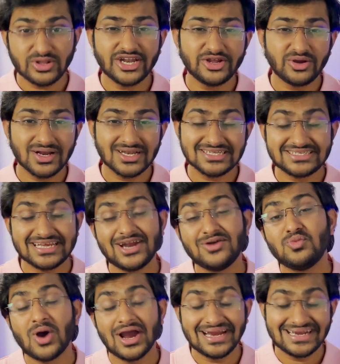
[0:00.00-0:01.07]
that you understand
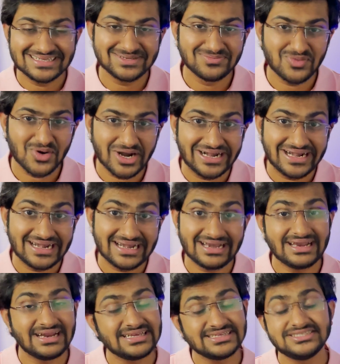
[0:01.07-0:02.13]
why it is important,
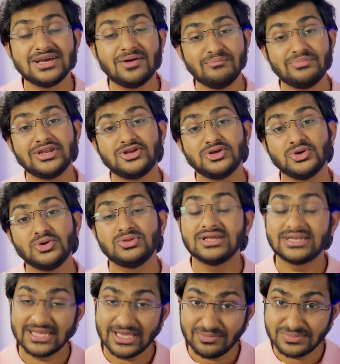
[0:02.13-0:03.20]
let us jump into the
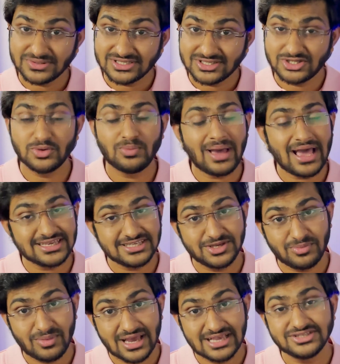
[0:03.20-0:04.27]
tips to
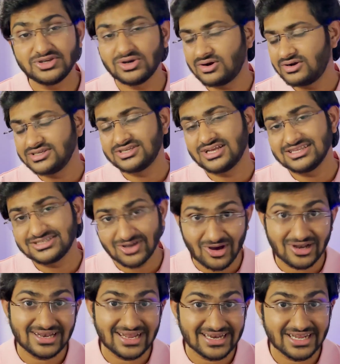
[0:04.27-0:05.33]
maximize your results
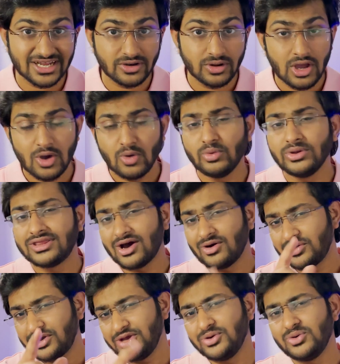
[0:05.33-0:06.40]
on LinkedIn
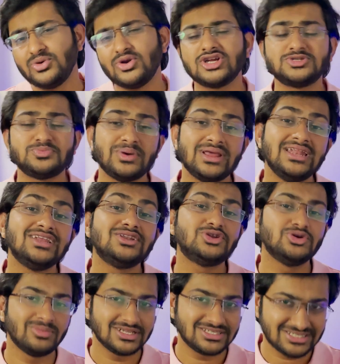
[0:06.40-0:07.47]
without you not spending
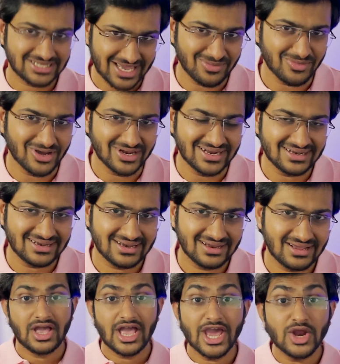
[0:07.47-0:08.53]
too much time on it.
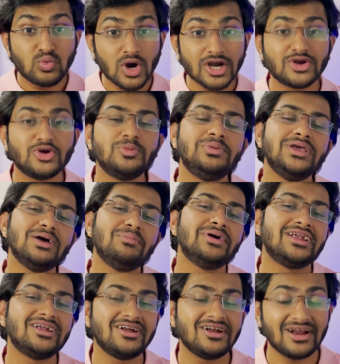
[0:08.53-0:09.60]
And what could be a
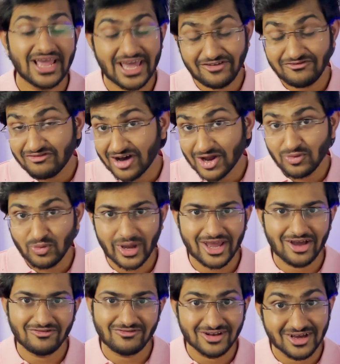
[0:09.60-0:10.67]
better and fun way
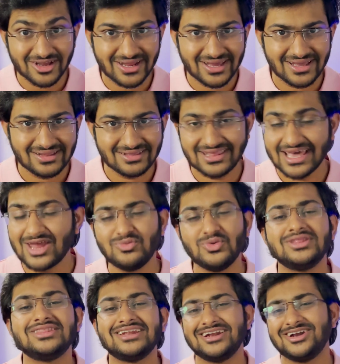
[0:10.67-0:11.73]
of learning than
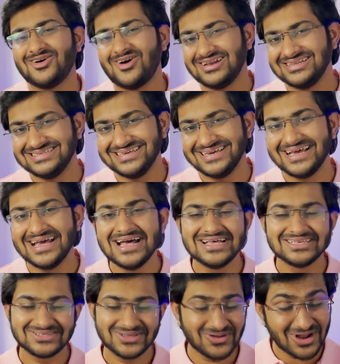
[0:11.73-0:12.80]
with an analogy?
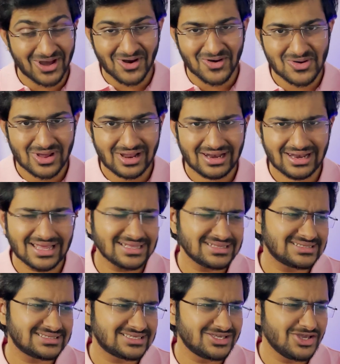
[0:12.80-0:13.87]
So now
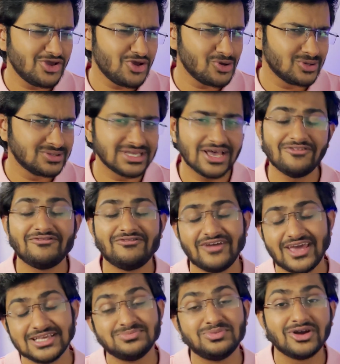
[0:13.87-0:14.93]
let's use a
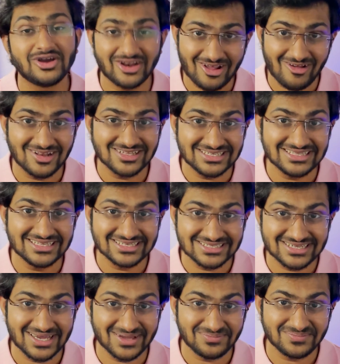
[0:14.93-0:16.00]
Facebook analogy this
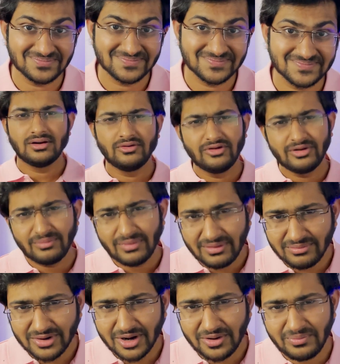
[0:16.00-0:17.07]
time.
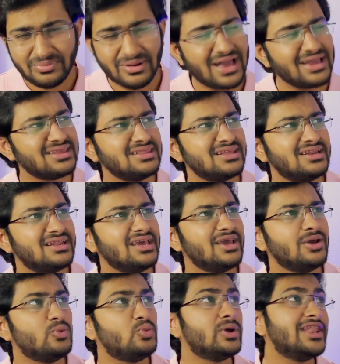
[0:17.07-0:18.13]
Remember back in the
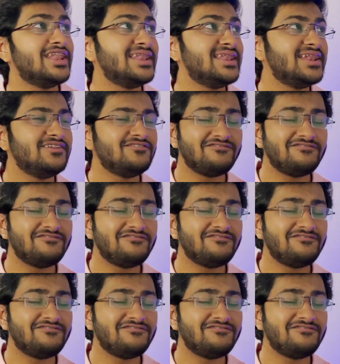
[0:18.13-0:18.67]
day when